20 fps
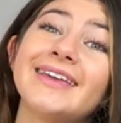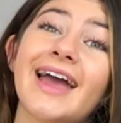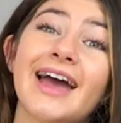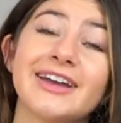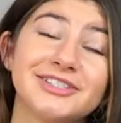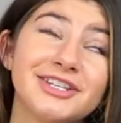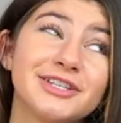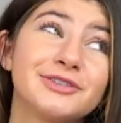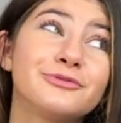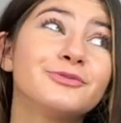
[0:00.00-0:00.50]
Yeah,
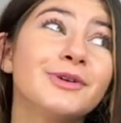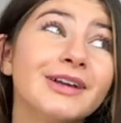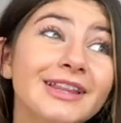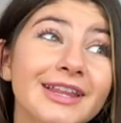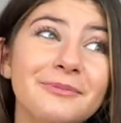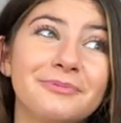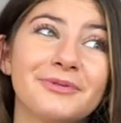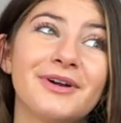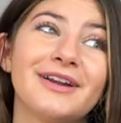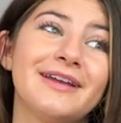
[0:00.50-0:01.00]
she's
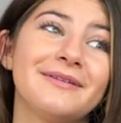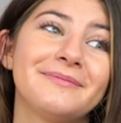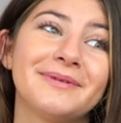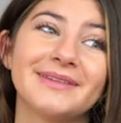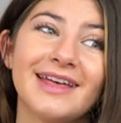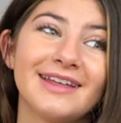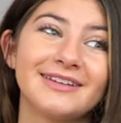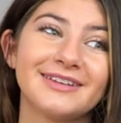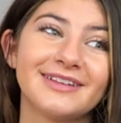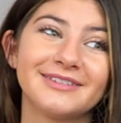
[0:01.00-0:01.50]
really pretty, but
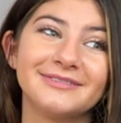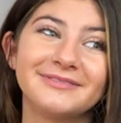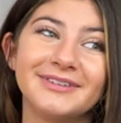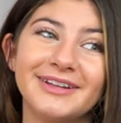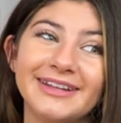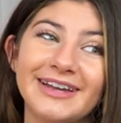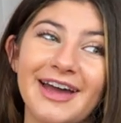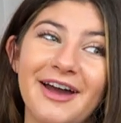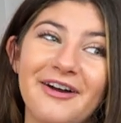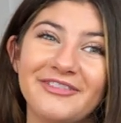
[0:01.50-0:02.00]
that doesn't
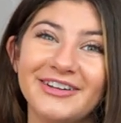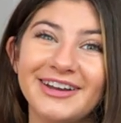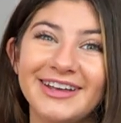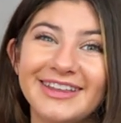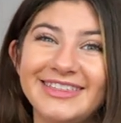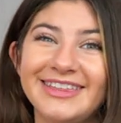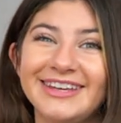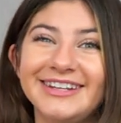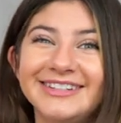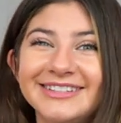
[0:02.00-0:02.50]
really have
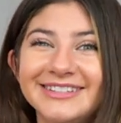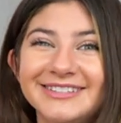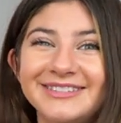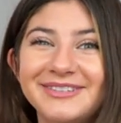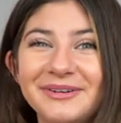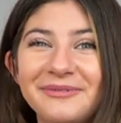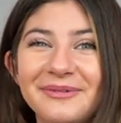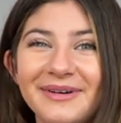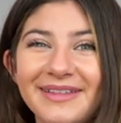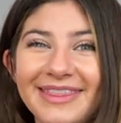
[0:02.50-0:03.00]
anything to
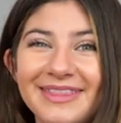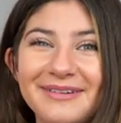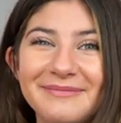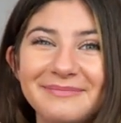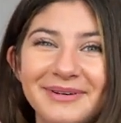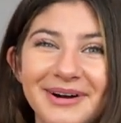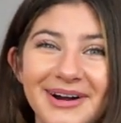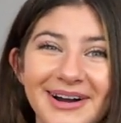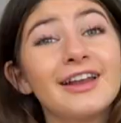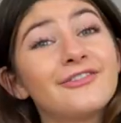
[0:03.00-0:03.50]
do with the book.